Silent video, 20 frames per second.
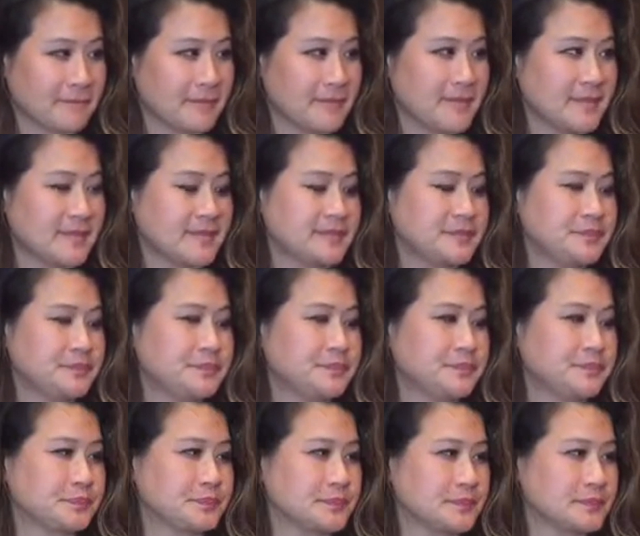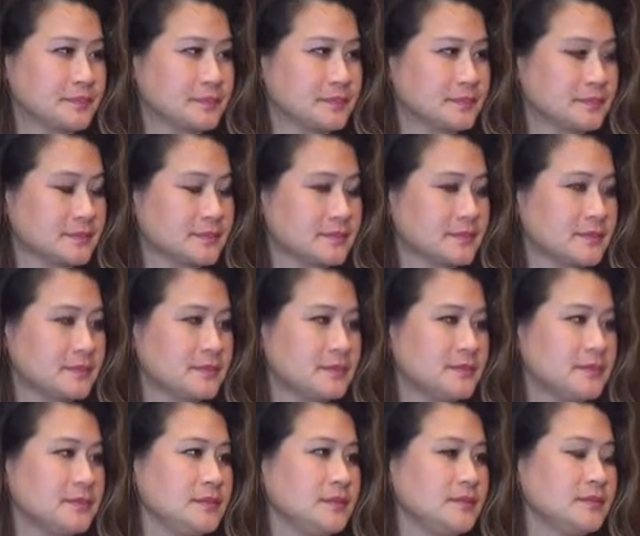
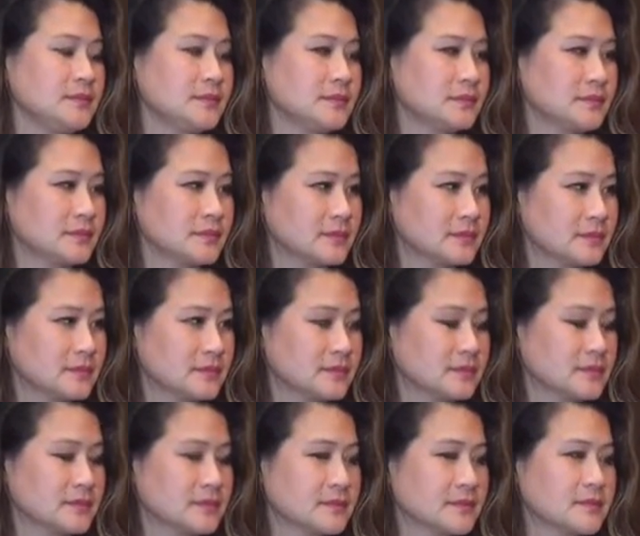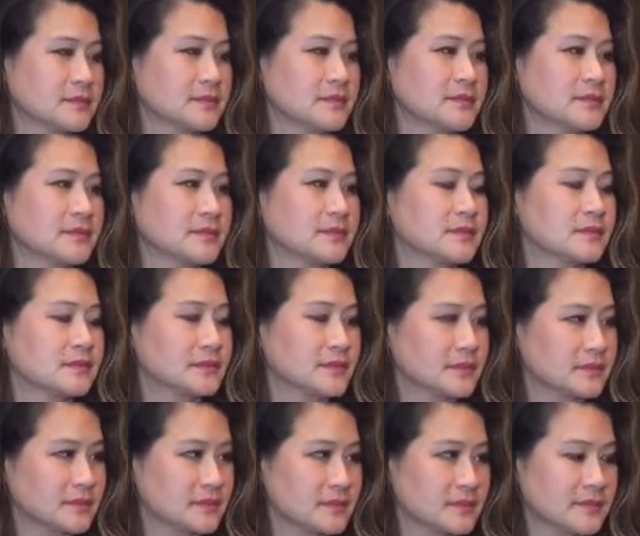
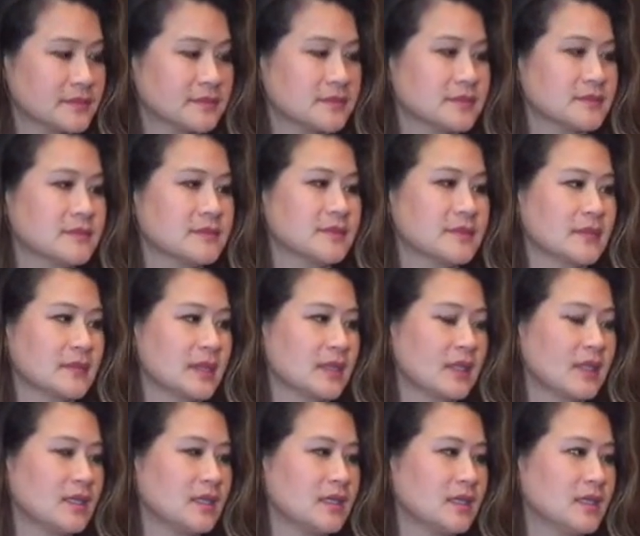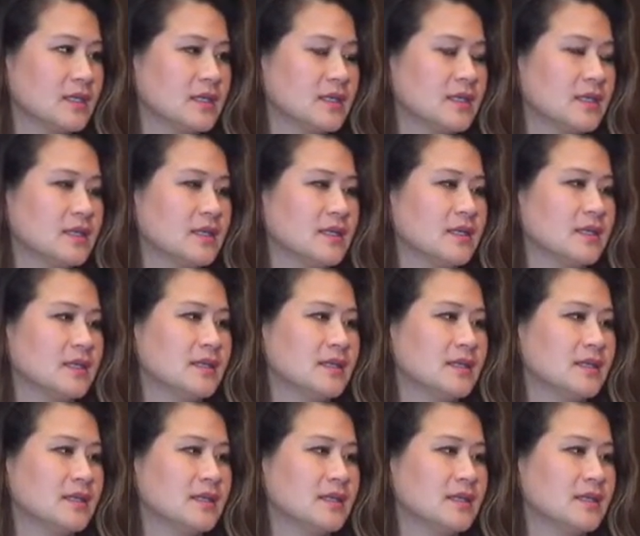[no speech]